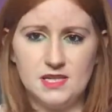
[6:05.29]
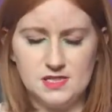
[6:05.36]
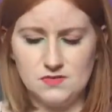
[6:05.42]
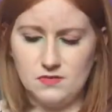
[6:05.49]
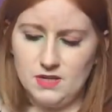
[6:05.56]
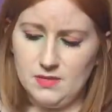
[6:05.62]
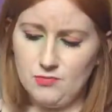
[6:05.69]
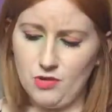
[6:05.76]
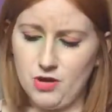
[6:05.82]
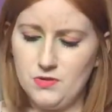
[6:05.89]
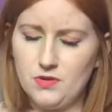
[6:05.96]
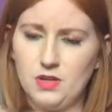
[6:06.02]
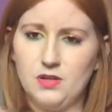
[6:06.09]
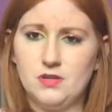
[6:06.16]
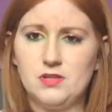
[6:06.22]
It's really
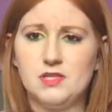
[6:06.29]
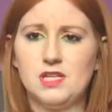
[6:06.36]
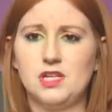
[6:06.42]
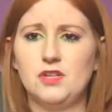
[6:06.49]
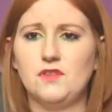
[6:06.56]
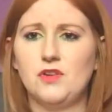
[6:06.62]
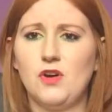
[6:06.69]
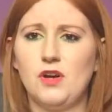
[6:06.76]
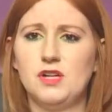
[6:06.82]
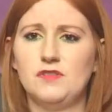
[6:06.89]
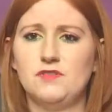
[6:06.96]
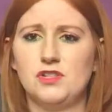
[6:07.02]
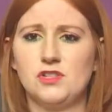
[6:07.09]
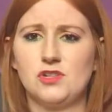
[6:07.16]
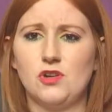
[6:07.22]
broken. So you've kind
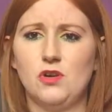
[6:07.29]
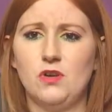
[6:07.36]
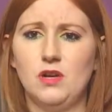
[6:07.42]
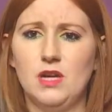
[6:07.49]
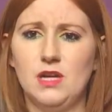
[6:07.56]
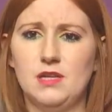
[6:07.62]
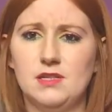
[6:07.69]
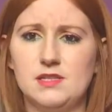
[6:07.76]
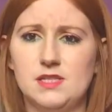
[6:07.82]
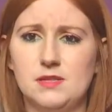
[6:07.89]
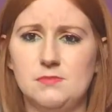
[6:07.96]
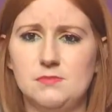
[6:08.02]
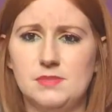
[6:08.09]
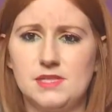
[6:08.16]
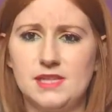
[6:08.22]
of just got
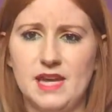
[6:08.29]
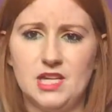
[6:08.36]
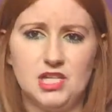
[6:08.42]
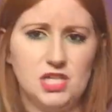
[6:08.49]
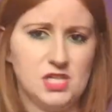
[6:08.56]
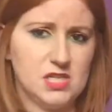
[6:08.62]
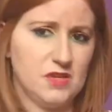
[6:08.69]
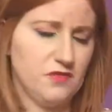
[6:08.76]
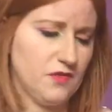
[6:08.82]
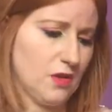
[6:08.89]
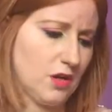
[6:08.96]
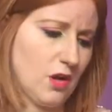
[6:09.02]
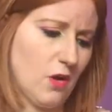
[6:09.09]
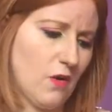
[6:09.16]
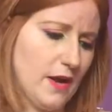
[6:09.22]
some sketches of
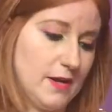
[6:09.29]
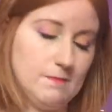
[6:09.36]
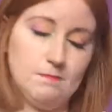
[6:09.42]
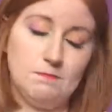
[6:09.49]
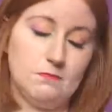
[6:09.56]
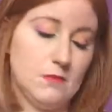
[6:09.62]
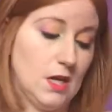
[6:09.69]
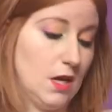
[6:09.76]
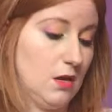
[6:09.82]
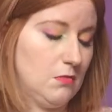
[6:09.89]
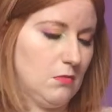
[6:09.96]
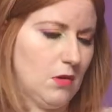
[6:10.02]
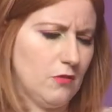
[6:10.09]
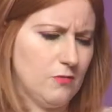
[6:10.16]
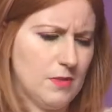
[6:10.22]
a guy.
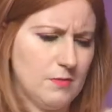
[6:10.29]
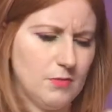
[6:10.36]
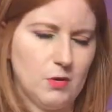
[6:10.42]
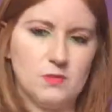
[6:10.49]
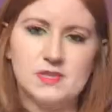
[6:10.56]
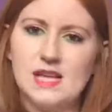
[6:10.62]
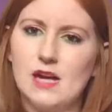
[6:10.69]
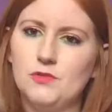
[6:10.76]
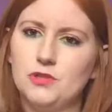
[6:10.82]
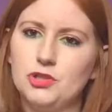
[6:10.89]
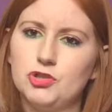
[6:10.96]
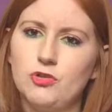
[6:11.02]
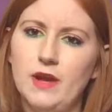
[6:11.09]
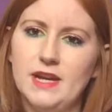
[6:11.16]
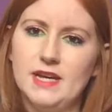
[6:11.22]
I remember I was sat on the
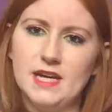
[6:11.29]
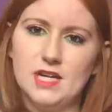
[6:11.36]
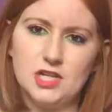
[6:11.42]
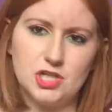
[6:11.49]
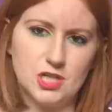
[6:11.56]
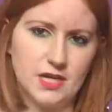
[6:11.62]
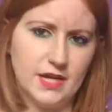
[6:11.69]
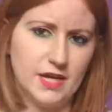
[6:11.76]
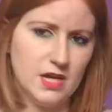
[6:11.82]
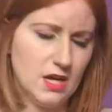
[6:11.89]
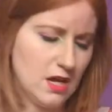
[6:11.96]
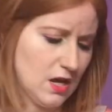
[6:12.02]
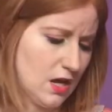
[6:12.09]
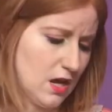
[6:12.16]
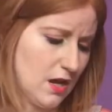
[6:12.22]
train actually,
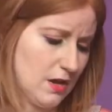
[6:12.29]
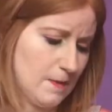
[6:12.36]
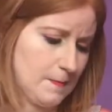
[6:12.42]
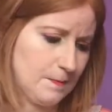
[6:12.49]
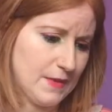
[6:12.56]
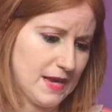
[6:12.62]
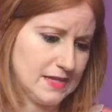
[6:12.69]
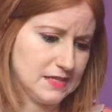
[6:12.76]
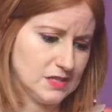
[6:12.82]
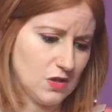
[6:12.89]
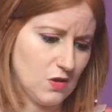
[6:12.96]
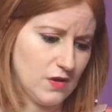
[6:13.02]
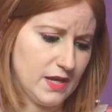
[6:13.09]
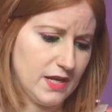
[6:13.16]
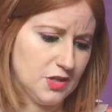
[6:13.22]
and
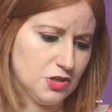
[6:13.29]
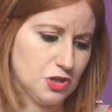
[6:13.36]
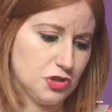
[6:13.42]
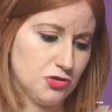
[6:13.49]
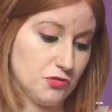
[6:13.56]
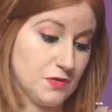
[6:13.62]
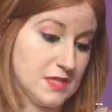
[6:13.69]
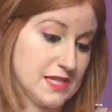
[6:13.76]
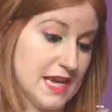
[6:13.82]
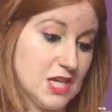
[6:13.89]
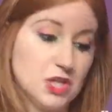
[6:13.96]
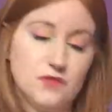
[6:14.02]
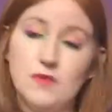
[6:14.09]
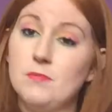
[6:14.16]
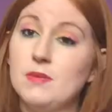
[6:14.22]
I just drew a
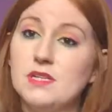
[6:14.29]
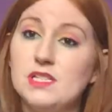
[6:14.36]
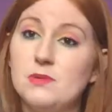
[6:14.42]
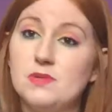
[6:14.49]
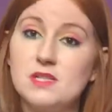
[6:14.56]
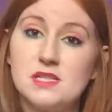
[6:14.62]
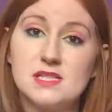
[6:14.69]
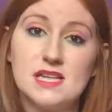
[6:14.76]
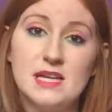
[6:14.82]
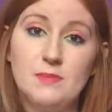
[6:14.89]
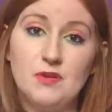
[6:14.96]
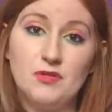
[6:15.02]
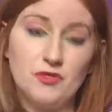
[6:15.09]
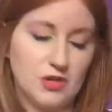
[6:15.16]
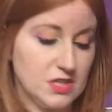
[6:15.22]
sketch of him because he was asleep
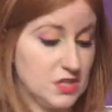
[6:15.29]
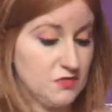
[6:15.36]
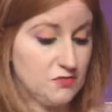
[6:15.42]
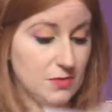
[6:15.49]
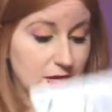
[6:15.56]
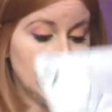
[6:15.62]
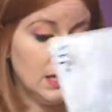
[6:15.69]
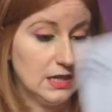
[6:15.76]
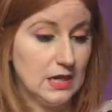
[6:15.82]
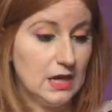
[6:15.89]
in front of me.